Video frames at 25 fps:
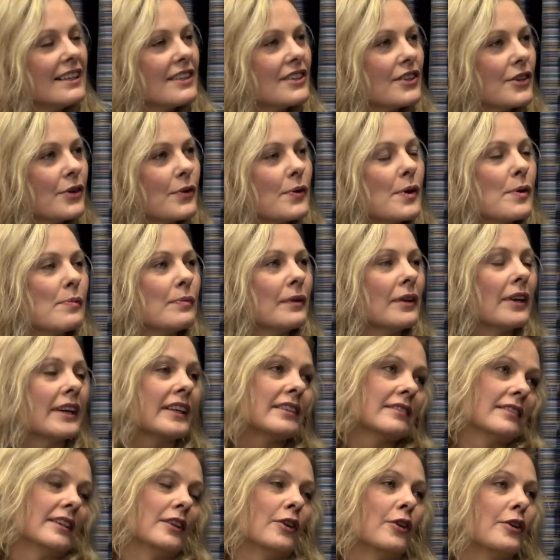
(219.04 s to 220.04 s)
So
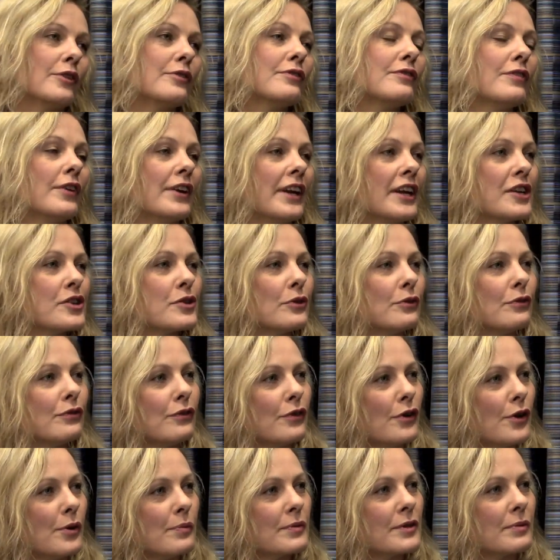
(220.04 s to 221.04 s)
like a lot of financial
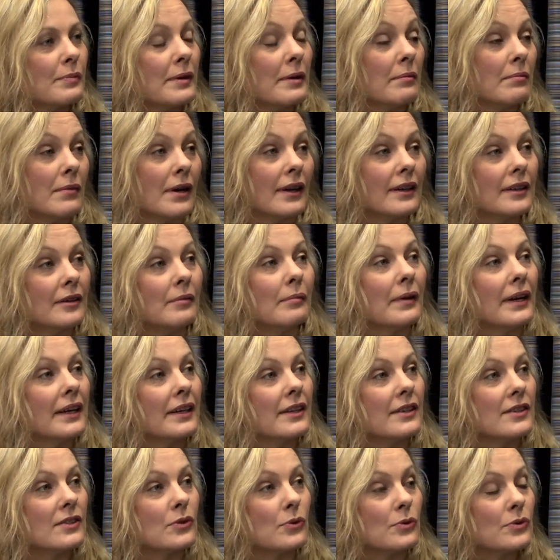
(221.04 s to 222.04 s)
firms, I mean, market
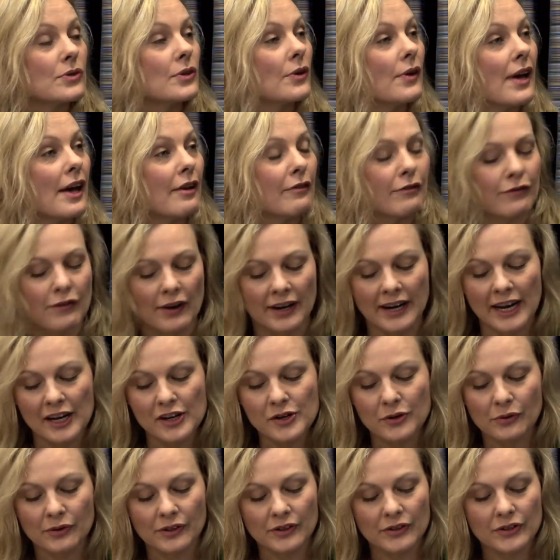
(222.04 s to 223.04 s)
makers also have
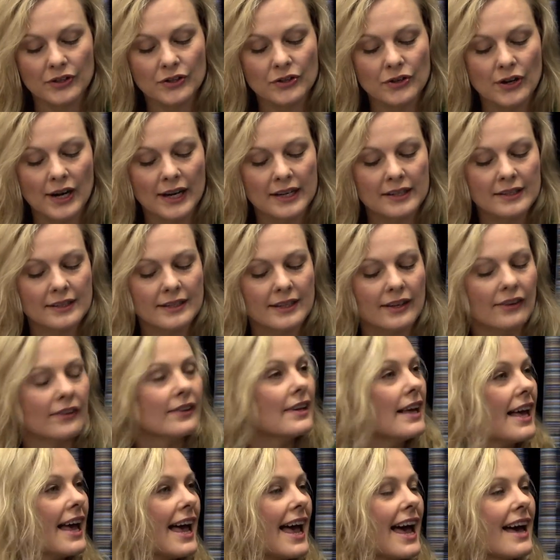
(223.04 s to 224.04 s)
financial constraints. Now,
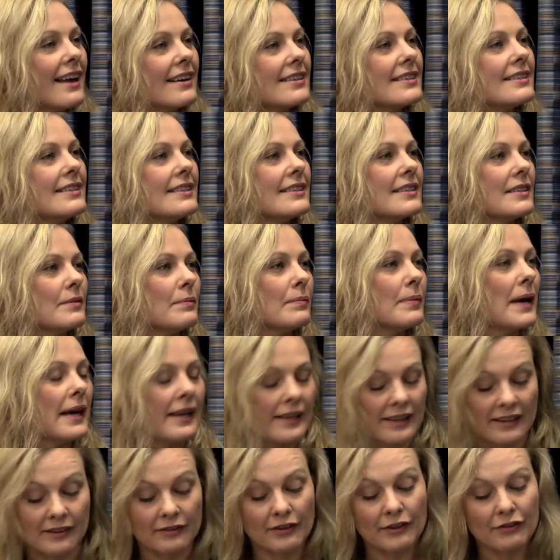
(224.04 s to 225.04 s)
how does this
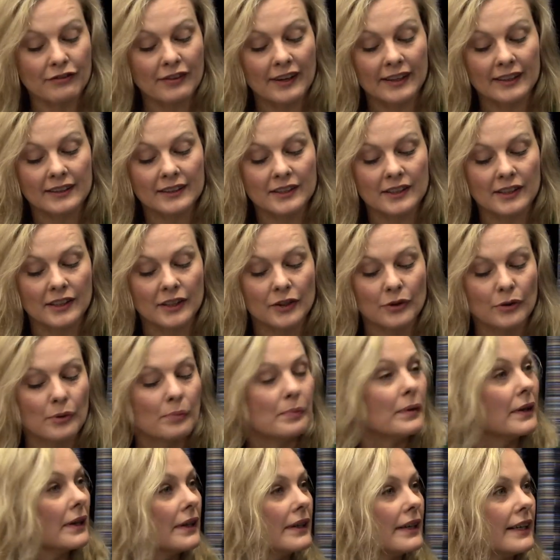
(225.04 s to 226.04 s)
affect your
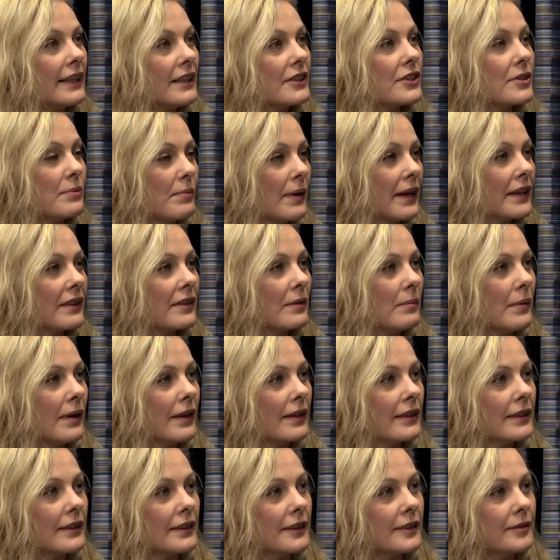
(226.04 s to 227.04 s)
ability to make the
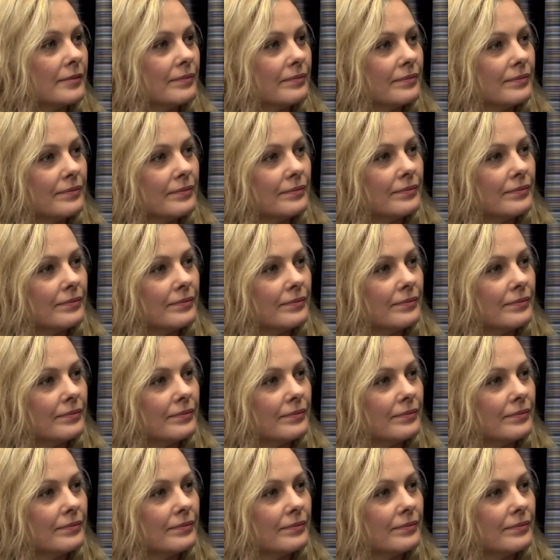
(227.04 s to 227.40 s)
market?